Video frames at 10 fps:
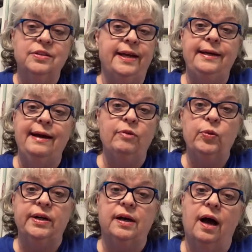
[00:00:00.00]
They never
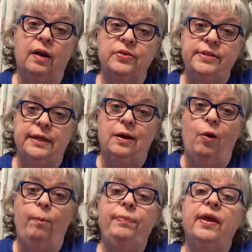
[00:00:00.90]
wear collars at
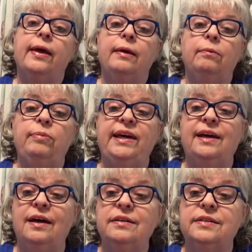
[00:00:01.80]
home
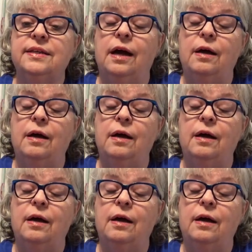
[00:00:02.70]
because,